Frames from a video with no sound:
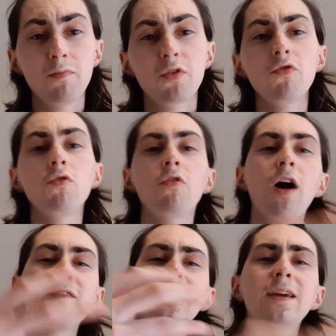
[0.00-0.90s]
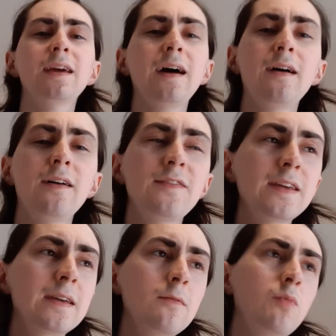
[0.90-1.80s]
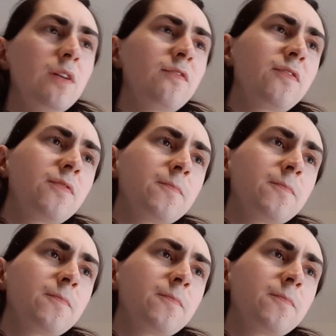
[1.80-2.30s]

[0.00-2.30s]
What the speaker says: McCraw, I think it with